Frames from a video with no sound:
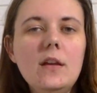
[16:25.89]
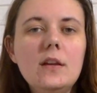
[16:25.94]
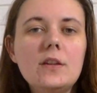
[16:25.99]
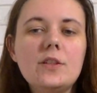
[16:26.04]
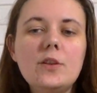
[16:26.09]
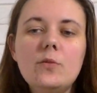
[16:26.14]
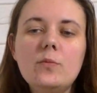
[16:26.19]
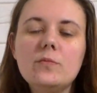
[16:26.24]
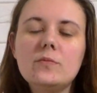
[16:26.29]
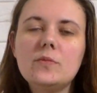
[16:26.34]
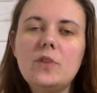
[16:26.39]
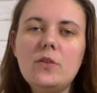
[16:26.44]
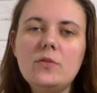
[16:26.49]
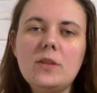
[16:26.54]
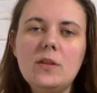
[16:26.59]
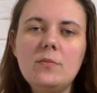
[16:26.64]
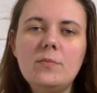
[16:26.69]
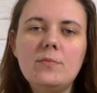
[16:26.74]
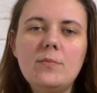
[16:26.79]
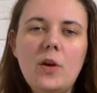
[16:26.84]
So those
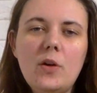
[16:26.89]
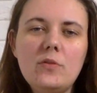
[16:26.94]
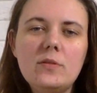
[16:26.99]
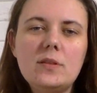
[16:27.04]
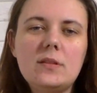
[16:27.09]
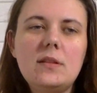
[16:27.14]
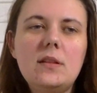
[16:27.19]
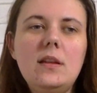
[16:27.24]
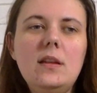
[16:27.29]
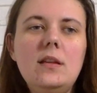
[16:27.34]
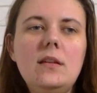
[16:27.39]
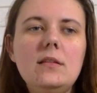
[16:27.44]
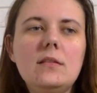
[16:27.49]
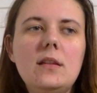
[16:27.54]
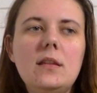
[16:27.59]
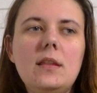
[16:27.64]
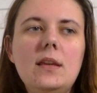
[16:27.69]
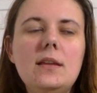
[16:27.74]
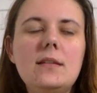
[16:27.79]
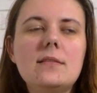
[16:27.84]
are mostly
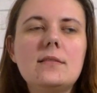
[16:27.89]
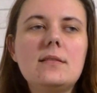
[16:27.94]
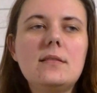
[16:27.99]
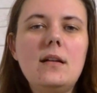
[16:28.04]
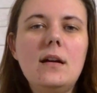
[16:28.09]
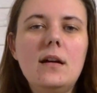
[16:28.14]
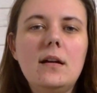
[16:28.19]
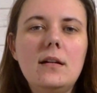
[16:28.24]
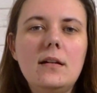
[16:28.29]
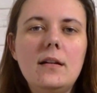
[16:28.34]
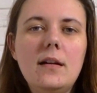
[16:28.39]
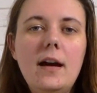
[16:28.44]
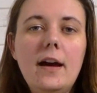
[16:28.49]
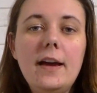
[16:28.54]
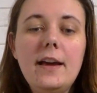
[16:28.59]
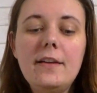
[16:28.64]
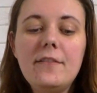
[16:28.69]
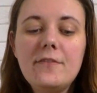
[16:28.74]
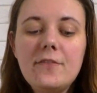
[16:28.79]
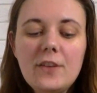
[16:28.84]
the things
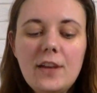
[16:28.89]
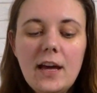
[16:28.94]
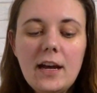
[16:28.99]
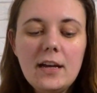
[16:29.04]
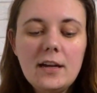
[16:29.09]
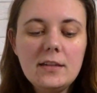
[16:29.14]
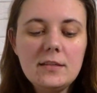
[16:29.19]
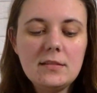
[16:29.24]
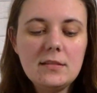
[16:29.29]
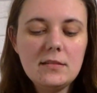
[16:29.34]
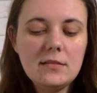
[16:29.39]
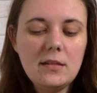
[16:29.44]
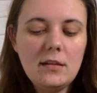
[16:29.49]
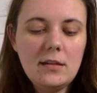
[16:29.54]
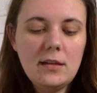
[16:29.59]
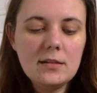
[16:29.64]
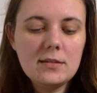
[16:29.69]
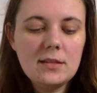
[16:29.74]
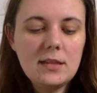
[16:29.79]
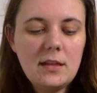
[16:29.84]
I have learned the
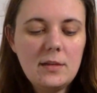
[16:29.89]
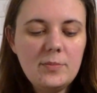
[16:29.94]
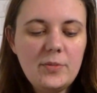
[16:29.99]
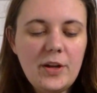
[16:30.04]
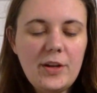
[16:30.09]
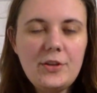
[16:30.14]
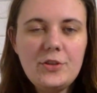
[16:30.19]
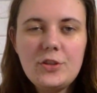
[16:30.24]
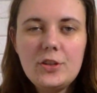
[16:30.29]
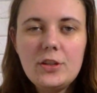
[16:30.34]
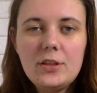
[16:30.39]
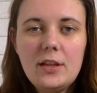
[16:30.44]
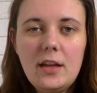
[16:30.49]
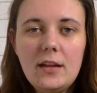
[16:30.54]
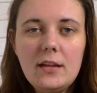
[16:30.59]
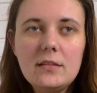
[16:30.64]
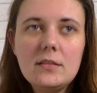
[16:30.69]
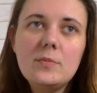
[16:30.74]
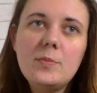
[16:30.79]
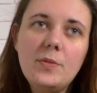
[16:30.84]
last celebration
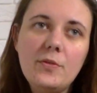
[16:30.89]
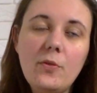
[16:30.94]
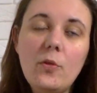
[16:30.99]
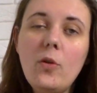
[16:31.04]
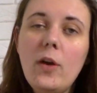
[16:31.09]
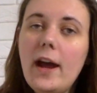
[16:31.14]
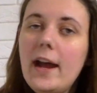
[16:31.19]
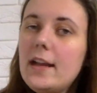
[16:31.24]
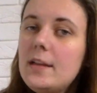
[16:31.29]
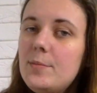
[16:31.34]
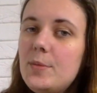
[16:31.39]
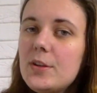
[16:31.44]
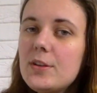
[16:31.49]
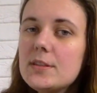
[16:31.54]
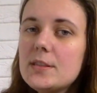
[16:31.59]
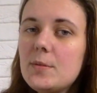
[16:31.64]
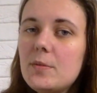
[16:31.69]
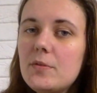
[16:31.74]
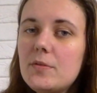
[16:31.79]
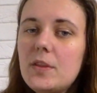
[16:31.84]
and beforehand,
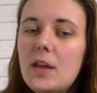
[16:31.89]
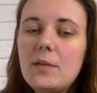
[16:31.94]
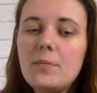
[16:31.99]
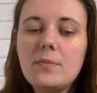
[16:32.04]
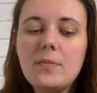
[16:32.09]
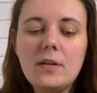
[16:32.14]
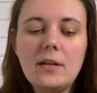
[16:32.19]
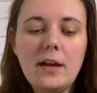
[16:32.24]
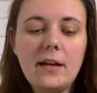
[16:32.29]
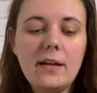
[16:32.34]
because some of them